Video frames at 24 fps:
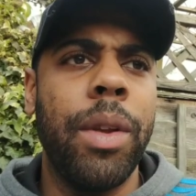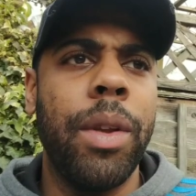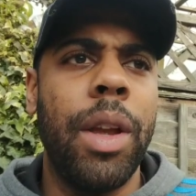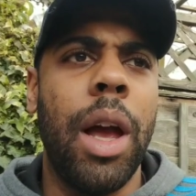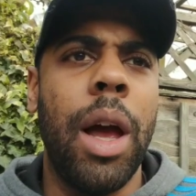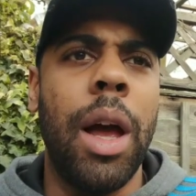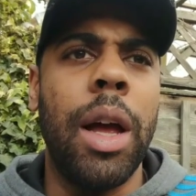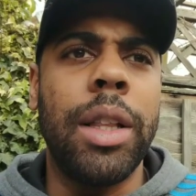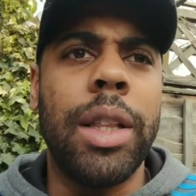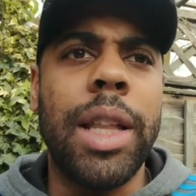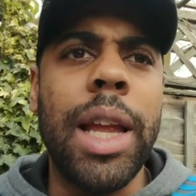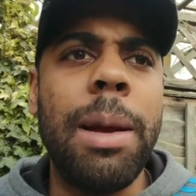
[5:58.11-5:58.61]

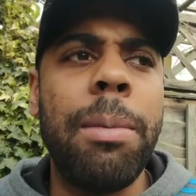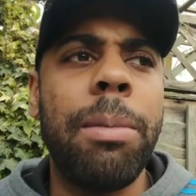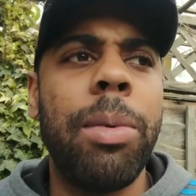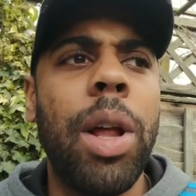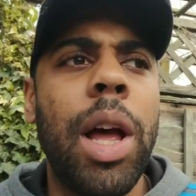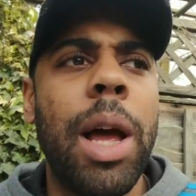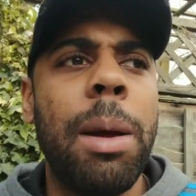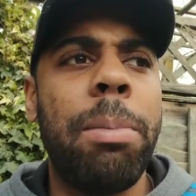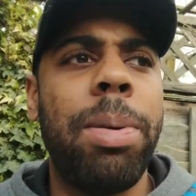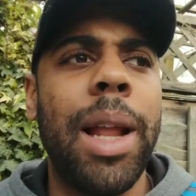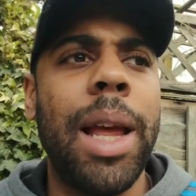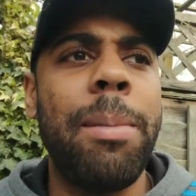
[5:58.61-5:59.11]
A deep
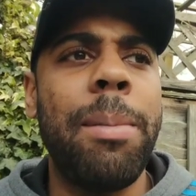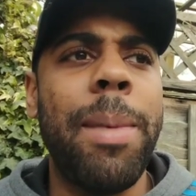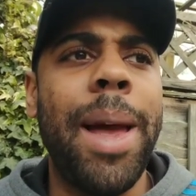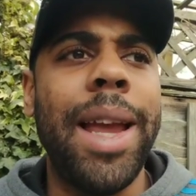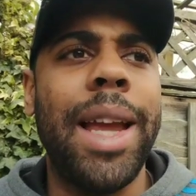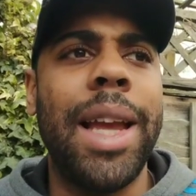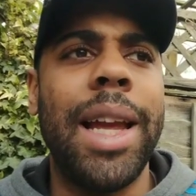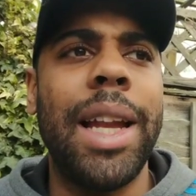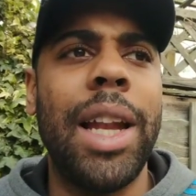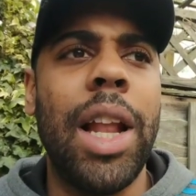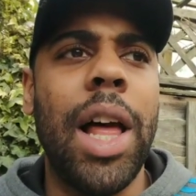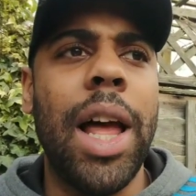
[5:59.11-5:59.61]
line
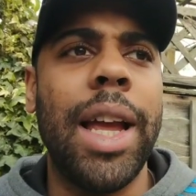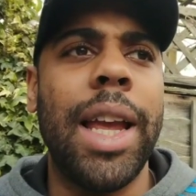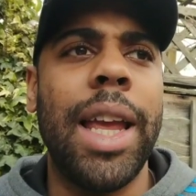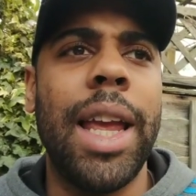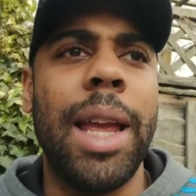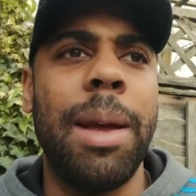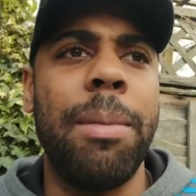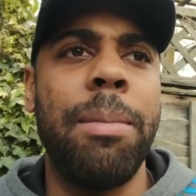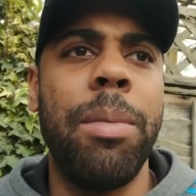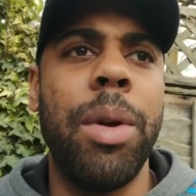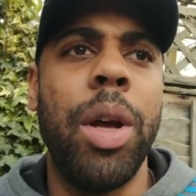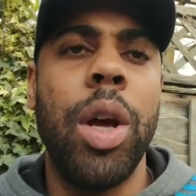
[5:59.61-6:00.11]
playmaker like
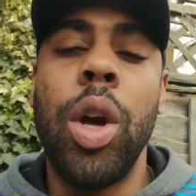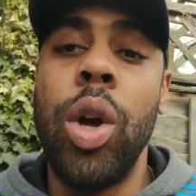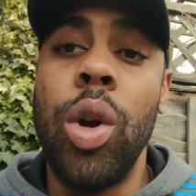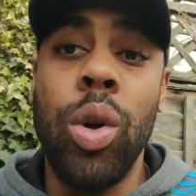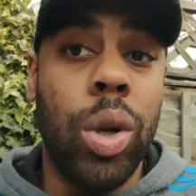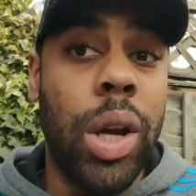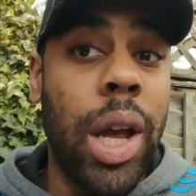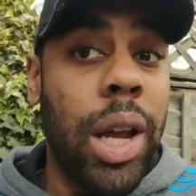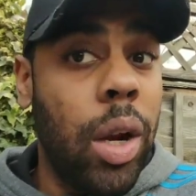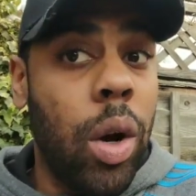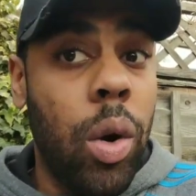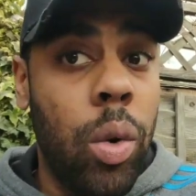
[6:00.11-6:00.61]
him, who
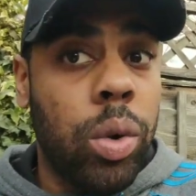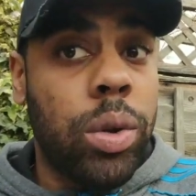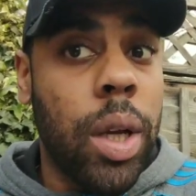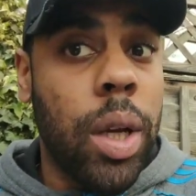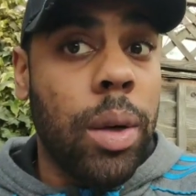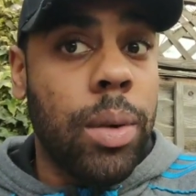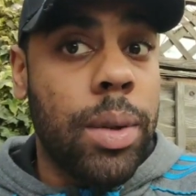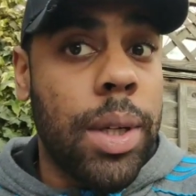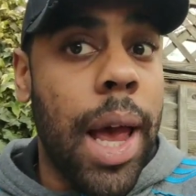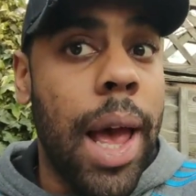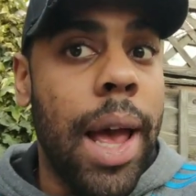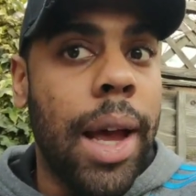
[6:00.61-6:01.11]
can
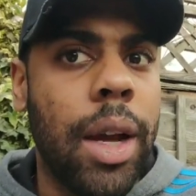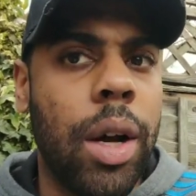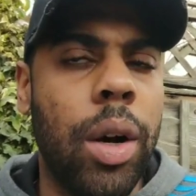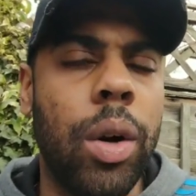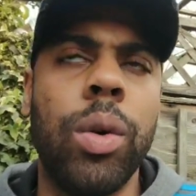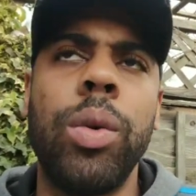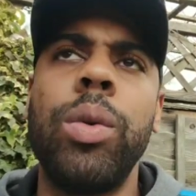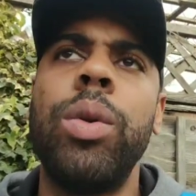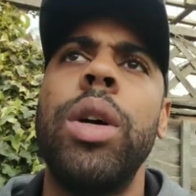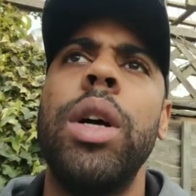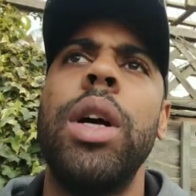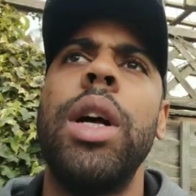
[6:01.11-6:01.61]
also
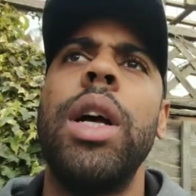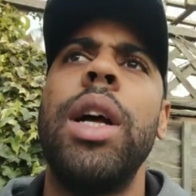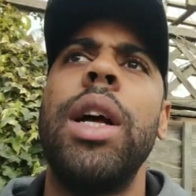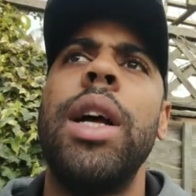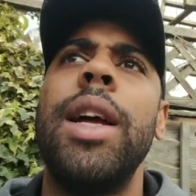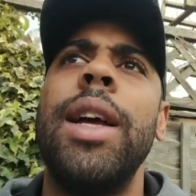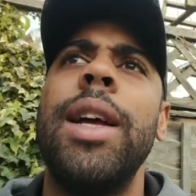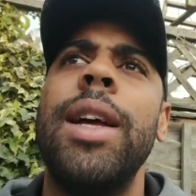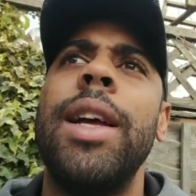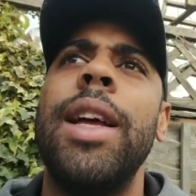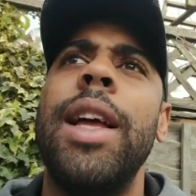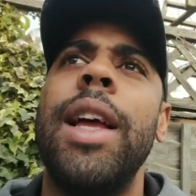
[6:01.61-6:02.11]
tackle,
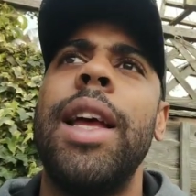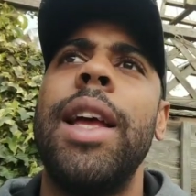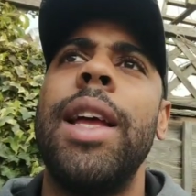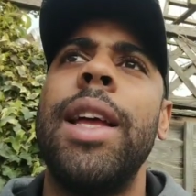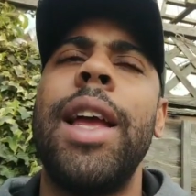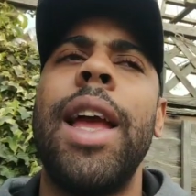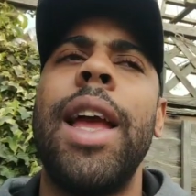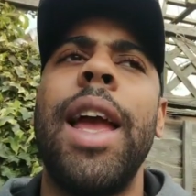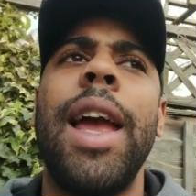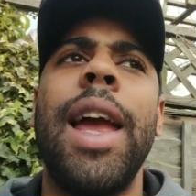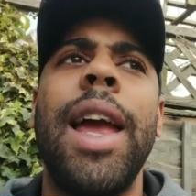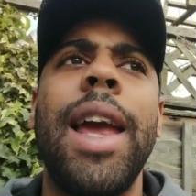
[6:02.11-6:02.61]

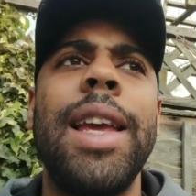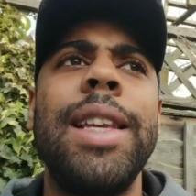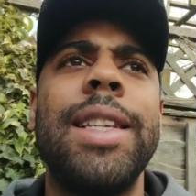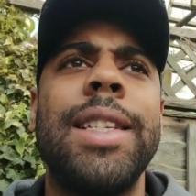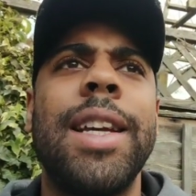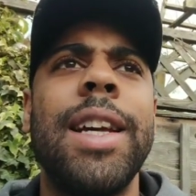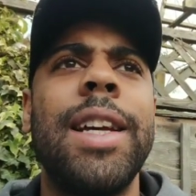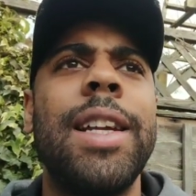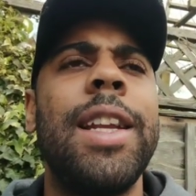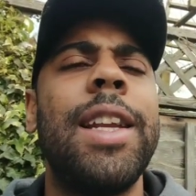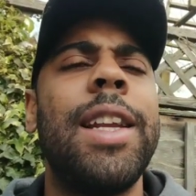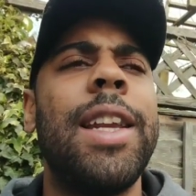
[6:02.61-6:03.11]
is
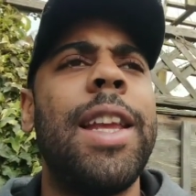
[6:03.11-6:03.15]
going to